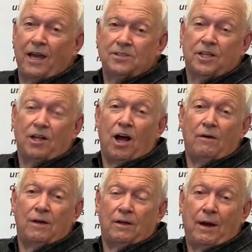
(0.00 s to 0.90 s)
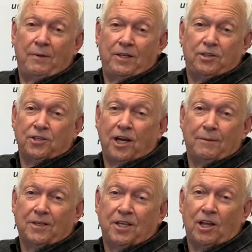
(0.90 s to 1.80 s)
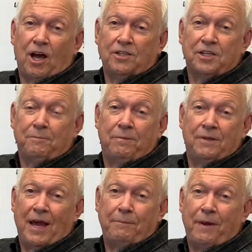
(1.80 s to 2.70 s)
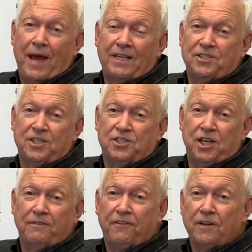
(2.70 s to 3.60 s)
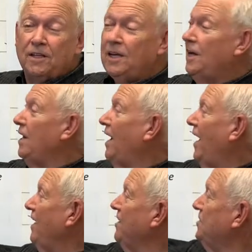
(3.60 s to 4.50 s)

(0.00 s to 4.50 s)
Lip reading: is the law, I mean, you're talking about the law, is it that bad? Is it sinful? And he's